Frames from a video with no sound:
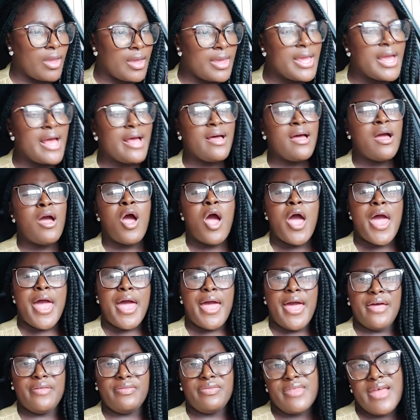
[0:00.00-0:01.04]
Yeah.
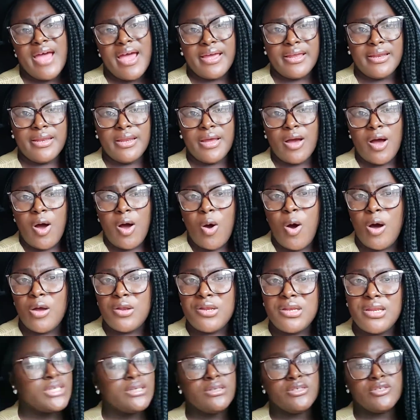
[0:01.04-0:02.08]
And then
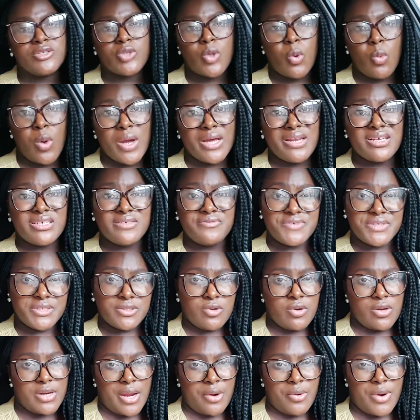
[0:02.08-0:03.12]
on. So what is
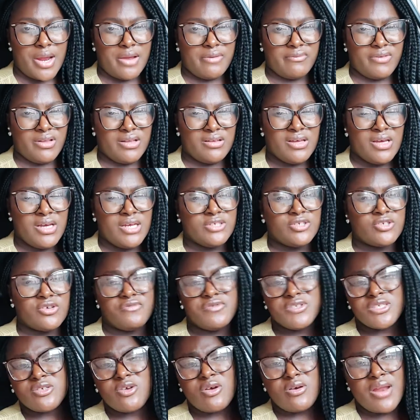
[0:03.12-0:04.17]
visa on arrival? So
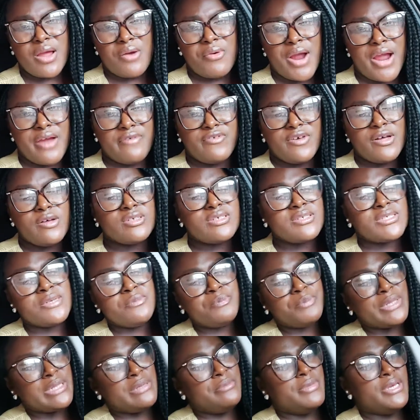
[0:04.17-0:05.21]
visa on arrival
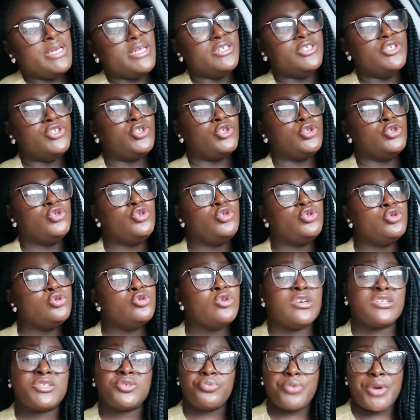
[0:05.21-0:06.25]
simply means you do
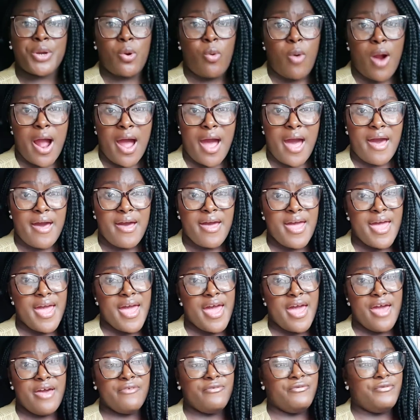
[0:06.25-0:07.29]
not require
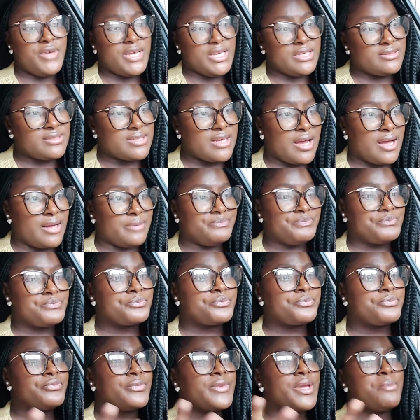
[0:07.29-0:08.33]
a visa
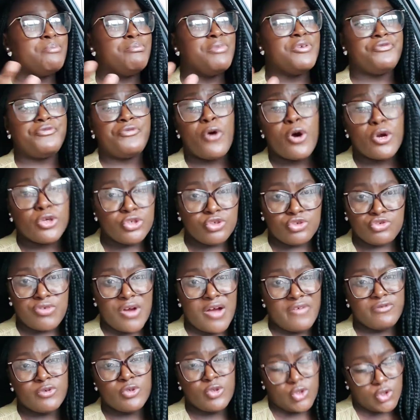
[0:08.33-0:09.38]
before you
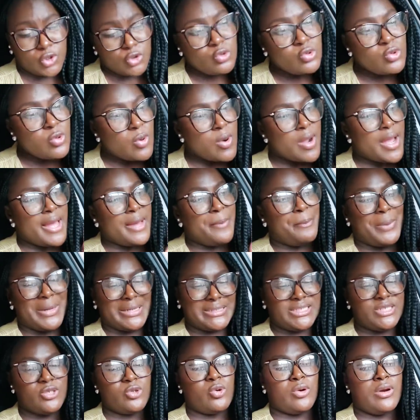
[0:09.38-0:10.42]
travel to a
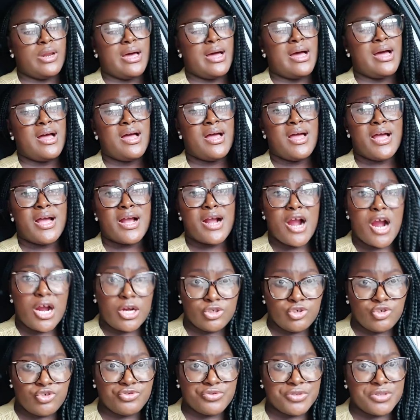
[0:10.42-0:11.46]
particular
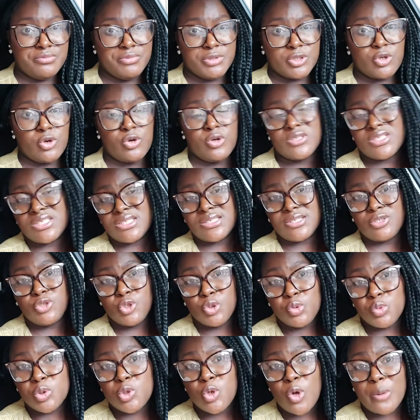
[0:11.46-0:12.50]
country, because
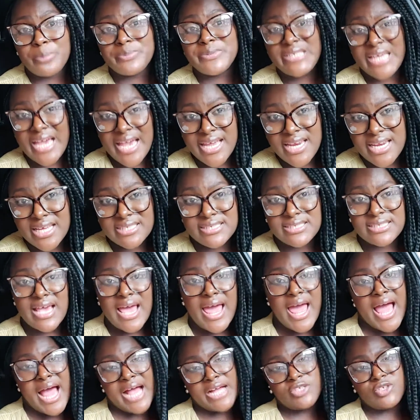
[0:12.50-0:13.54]
you would obtain it
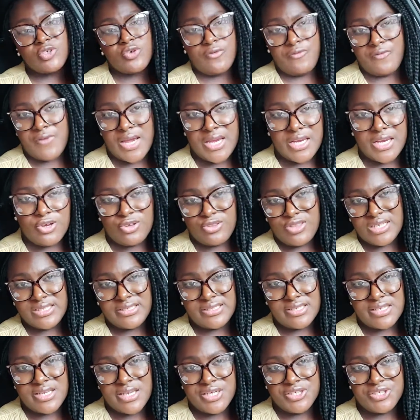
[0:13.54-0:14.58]
at your final
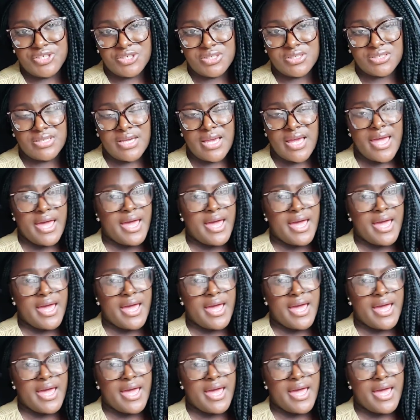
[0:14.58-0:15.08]
destination.